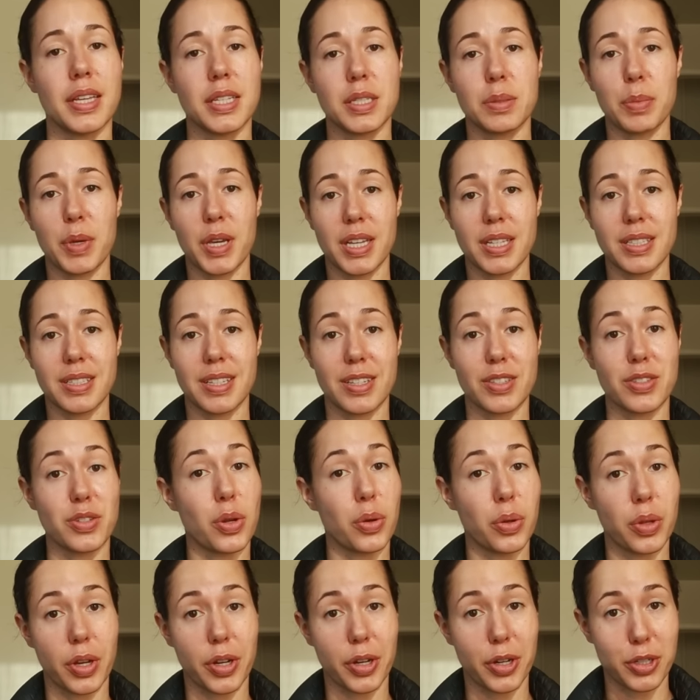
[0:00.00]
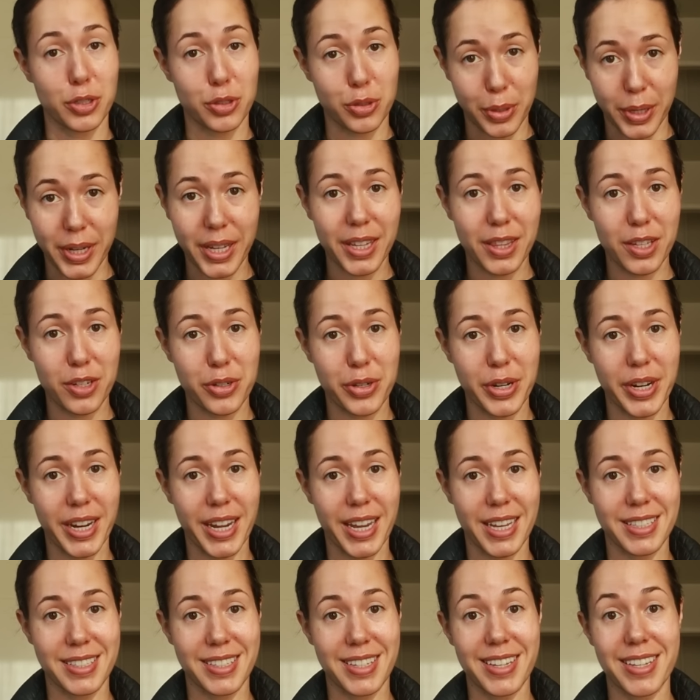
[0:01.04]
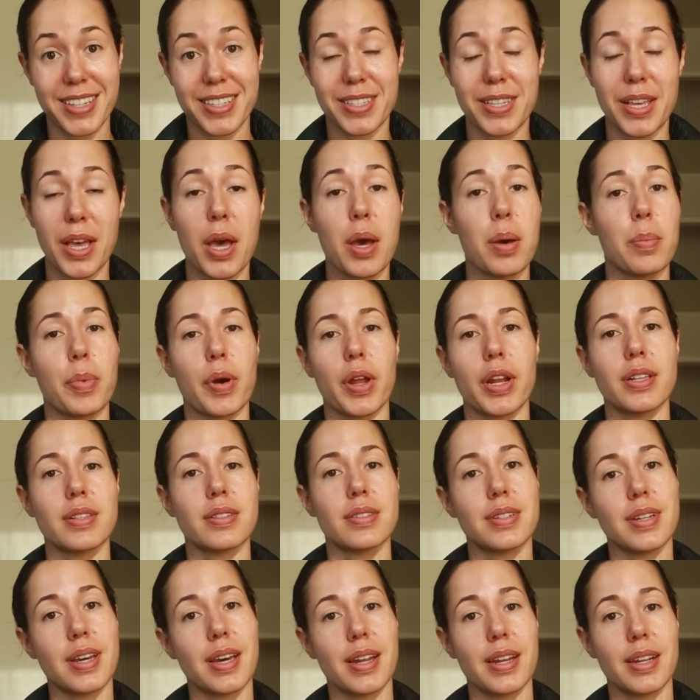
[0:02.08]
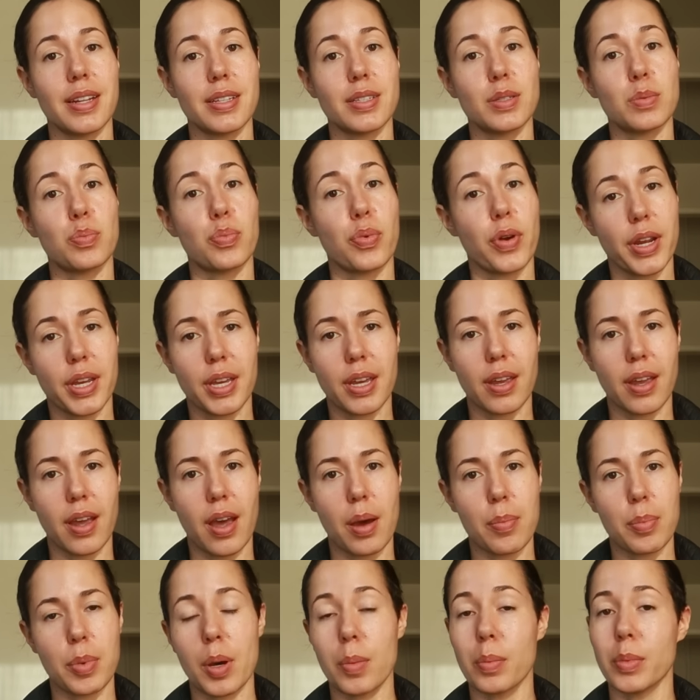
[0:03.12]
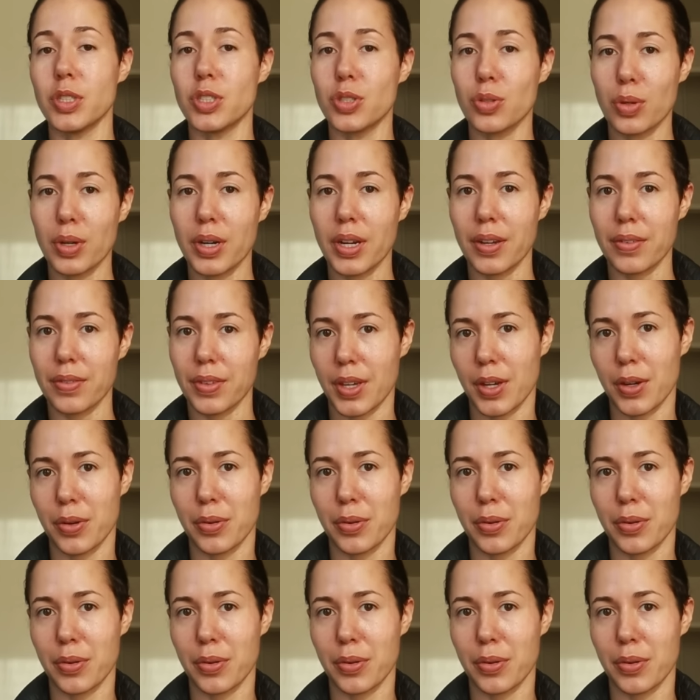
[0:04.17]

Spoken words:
This means he's no longer drinking the drink as is, but instead is breaking up a majority of the